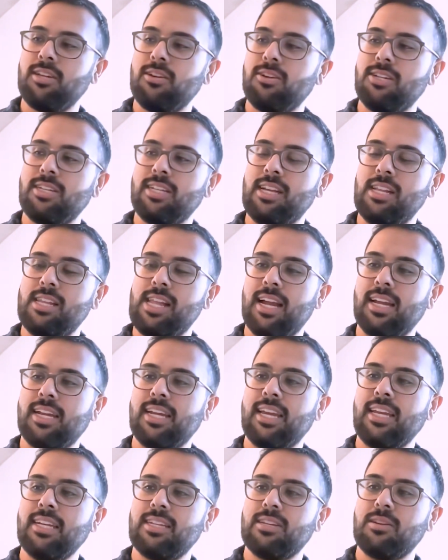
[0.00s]
there are still a lot of
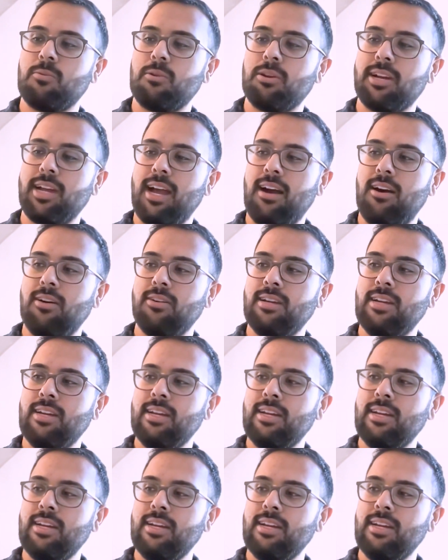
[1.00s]
kinks to work out,